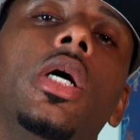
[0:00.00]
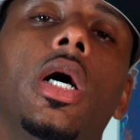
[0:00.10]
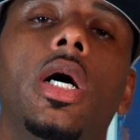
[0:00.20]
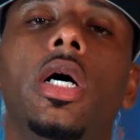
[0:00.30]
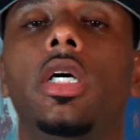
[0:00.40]

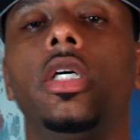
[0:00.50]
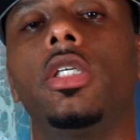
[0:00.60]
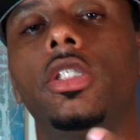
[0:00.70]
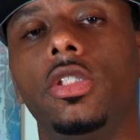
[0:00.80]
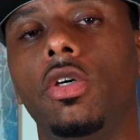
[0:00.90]

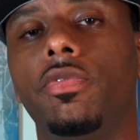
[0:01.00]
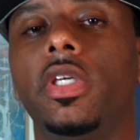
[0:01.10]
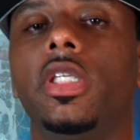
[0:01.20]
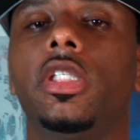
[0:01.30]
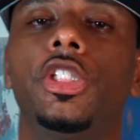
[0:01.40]
Don't
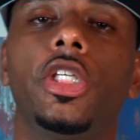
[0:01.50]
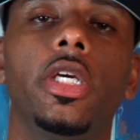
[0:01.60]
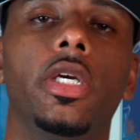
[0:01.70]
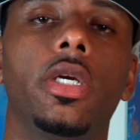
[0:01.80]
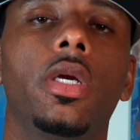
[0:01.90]
forget to
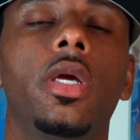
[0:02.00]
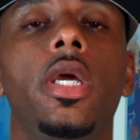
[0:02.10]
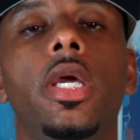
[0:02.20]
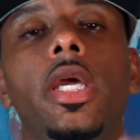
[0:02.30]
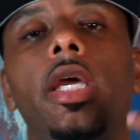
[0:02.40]
share
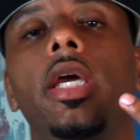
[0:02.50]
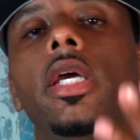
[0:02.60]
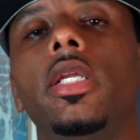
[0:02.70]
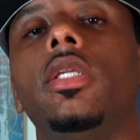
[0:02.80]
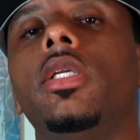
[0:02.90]

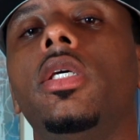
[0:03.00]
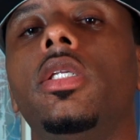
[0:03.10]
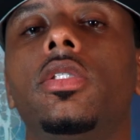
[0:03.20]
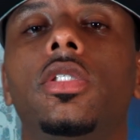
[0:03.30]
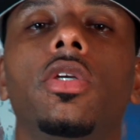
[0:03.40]
and
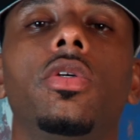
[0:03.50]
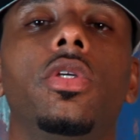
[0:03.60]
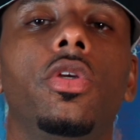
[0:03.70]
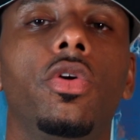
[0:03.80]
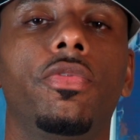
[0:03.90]
turn on
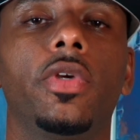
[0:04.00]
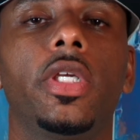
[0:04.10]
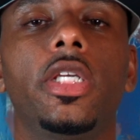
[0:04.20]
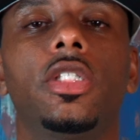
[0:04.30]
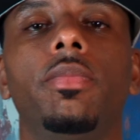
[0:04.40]
the
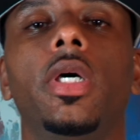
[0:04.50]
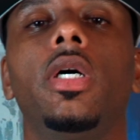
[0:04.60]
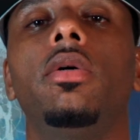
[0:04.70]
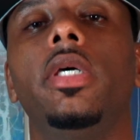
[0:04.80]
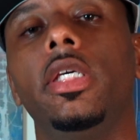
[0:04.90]
notification
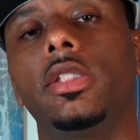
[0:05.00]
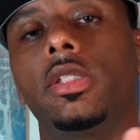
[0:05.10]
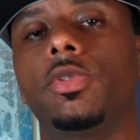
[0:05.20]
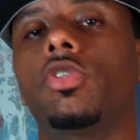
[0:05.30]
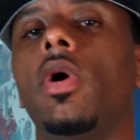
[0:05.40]
bell and
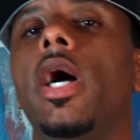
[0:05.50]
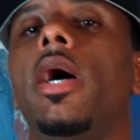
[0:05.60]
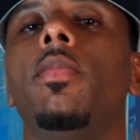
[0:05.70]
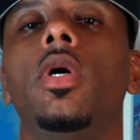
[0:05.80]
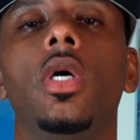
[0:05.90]

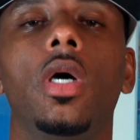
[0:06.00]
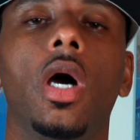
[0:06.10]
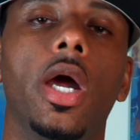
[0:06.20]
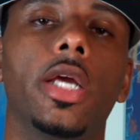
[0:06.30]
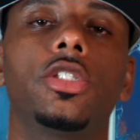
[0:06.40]
subscribe.
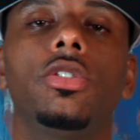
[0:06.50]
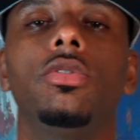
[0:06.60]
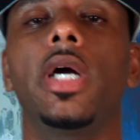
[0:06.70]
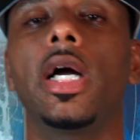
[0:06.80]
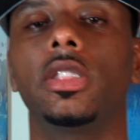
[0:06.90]
All right, see
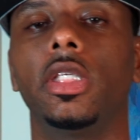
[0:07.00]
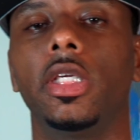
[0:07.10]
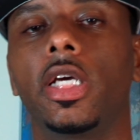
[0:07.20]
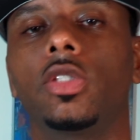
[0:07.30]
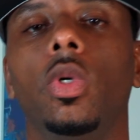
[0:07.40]
you guys in the
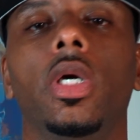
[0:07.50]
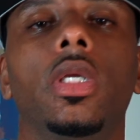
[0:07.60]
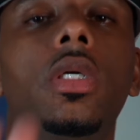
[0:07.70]
next one.